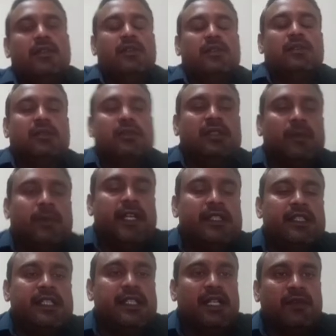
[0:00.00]
So the
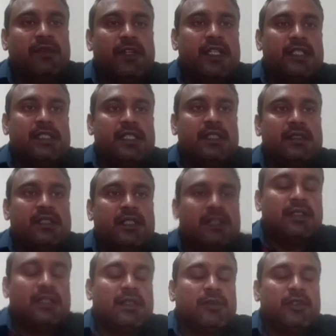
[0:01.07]
basic definition,
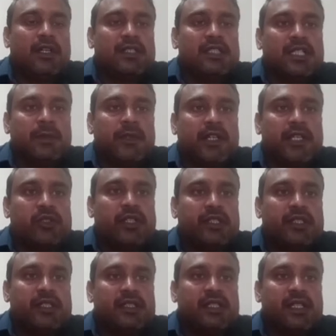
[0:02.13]
then the process of
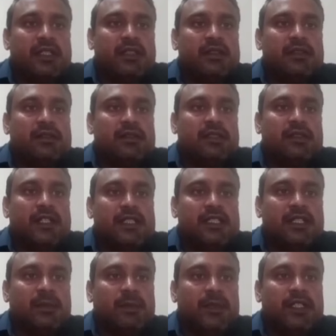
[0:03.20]
ultrasonic testing, very
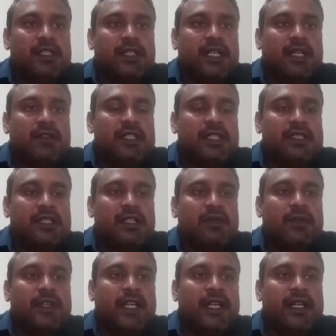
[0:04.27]
simple. The conversion
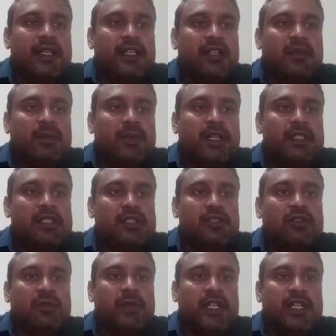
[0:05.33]
of electrical pulse
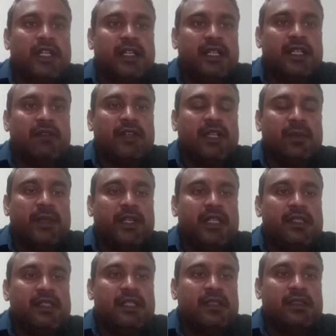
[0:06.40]
to mechanical
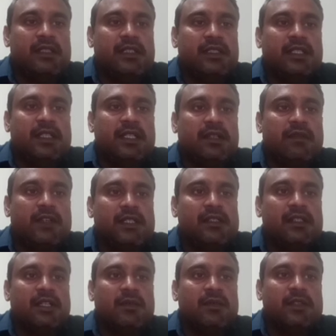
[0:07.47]
vibration, that the
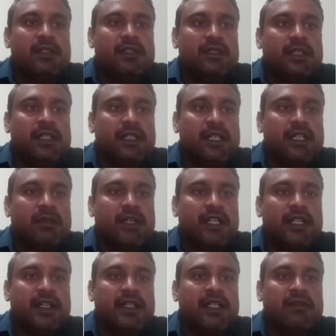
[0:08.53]
conversion of return
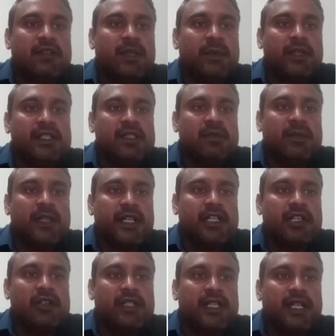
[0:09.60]
mechanical vibration back
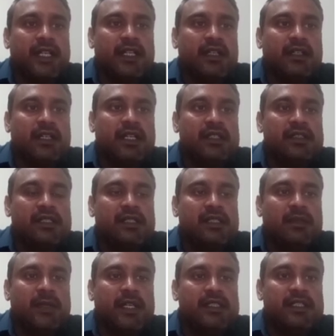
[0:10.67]
into the electrical energy in
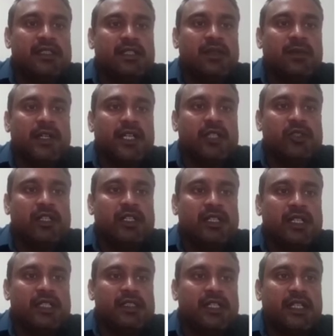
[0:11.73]
the basis of ultrasonic
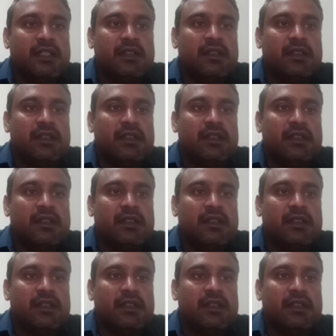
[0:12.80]
testing.